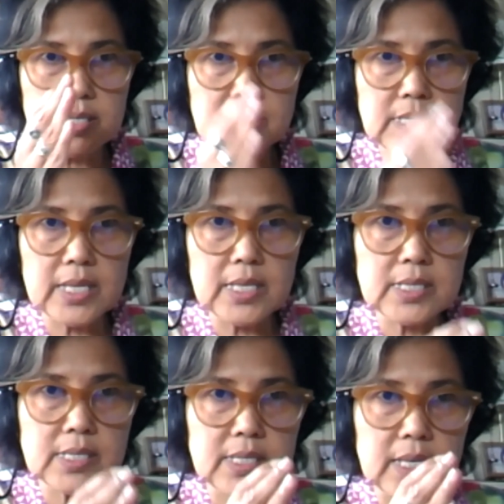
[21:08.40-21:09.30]

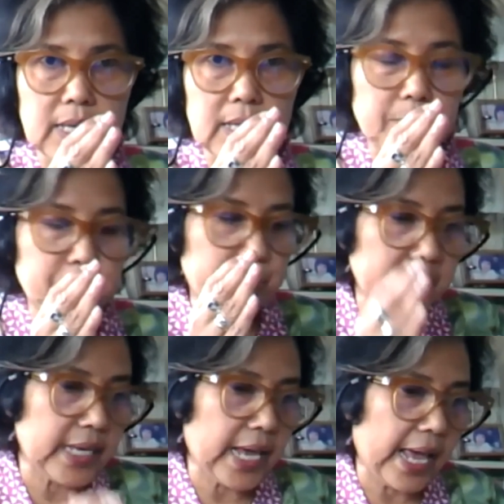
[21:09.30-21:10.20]
since the
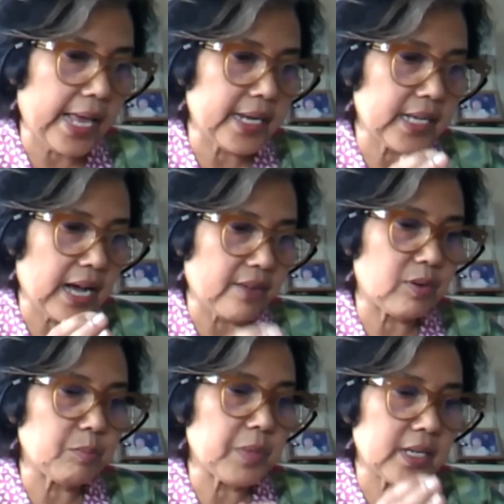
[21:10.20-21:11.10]
PN
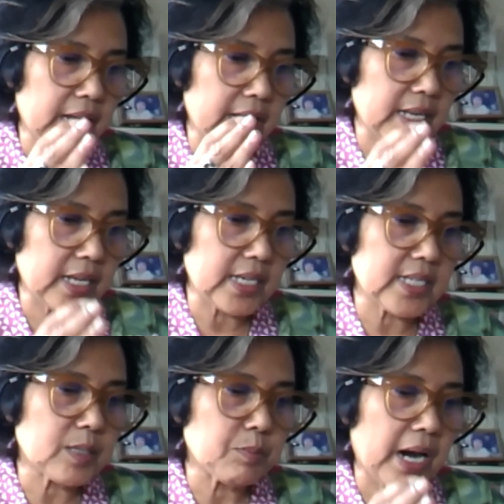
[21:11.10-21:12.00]
government and the
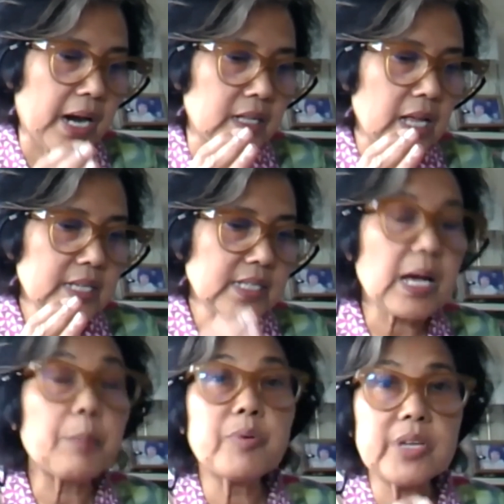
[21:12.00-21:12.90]
Ismail
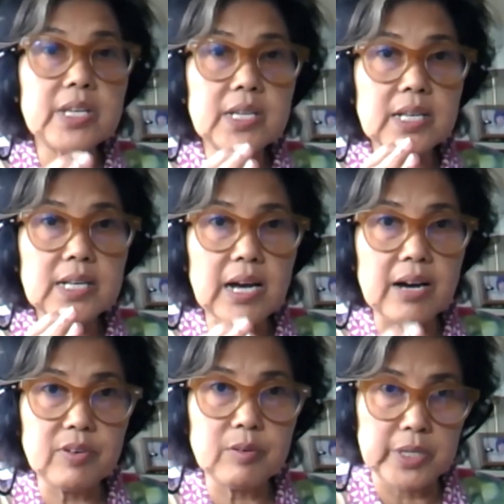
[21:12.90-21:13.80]
Sabri
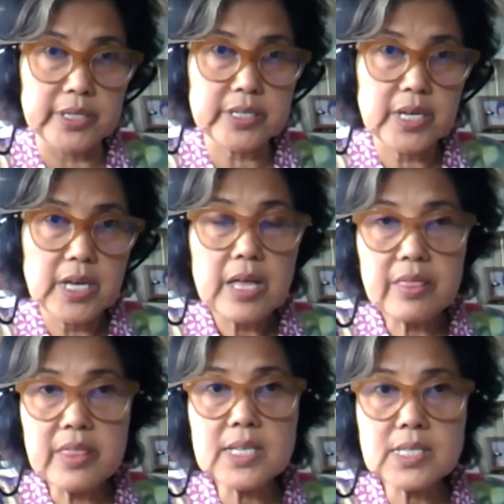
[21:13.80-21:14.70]
government.
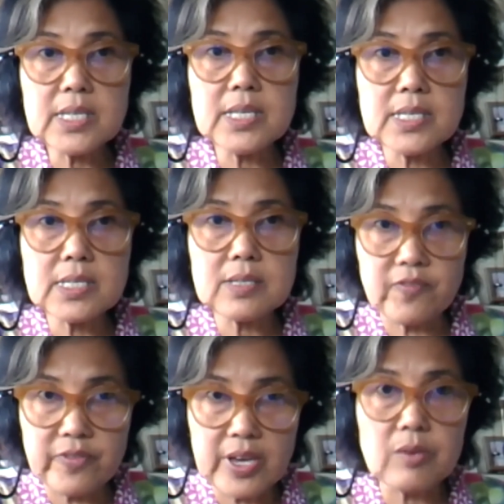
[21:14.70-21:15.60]
This is
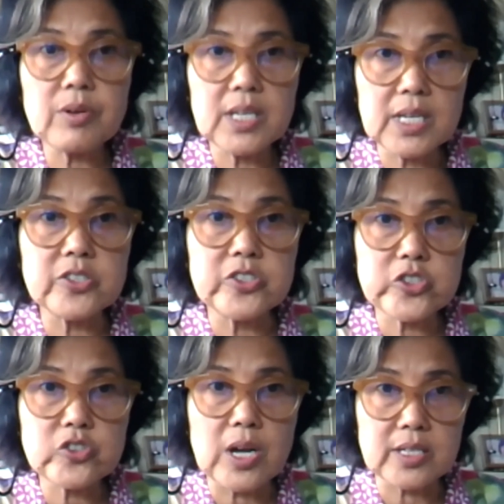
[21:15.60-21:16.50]
very
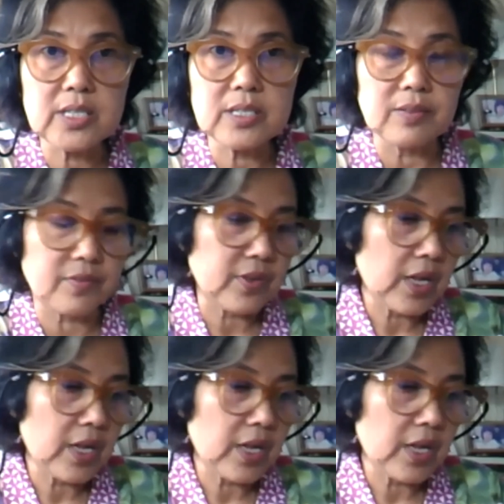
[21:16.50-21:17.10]
instructive.